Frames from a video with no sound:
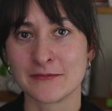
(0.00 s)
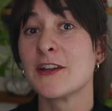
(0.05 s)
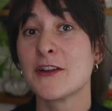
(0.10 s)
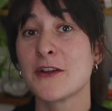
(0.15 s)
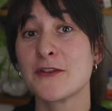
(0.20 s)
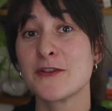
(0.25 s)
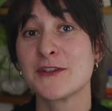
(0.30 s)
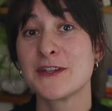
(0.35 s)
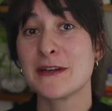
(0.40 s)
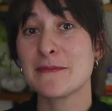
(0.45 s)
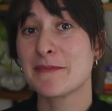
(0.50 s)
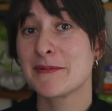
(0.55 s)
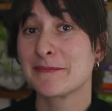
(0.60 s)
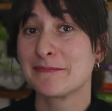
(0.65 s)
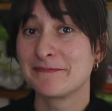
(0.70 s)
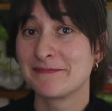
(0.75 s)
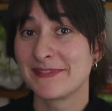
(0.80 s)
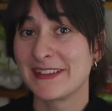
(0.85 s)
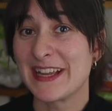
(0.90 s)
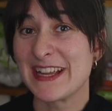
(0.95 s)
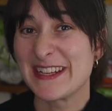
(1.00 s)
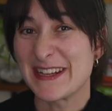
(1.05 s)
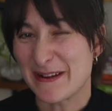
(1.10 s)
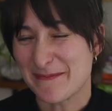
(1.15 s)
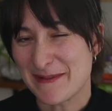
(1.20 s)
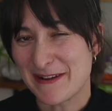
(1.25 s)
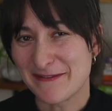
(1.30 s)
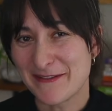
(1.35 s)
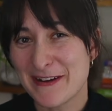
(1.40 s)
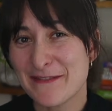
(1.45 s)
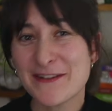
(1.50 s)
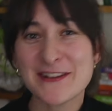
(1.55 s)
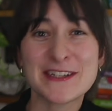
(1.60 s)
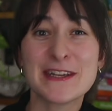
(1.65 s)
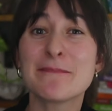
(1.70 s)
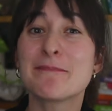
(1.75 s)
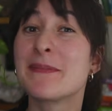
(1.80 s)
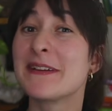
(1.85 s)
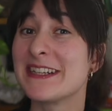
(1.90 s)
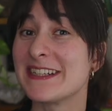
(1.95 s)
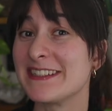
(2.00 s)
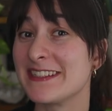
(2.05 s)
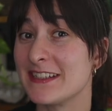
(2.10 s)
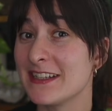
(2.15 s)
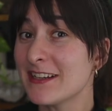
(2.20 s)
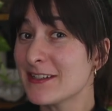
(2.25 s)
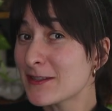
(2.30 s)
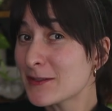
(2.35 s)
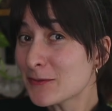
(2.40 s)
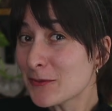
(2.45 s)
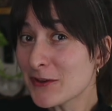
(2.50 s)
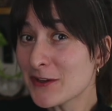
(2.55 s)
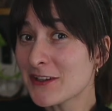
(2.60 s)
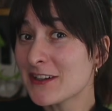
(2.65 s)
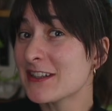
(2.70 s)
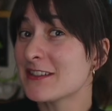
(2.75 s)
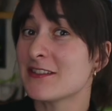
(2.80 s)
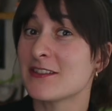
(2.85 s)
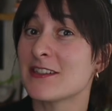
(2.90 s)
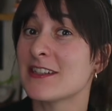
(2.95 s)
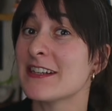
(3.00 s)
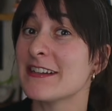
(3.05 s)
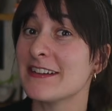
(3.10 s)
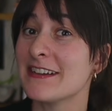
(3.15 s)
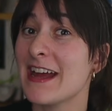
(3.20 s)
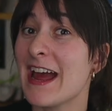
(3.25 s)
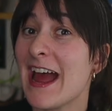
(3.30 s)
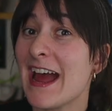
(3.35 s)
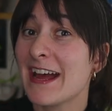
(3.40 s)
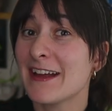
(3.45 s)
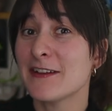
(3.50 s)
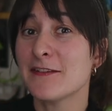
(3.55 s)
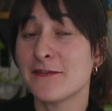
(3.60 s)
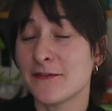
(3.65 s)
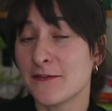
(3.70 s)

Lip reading: Another tip, not my favorite tip, but it does work, is to add a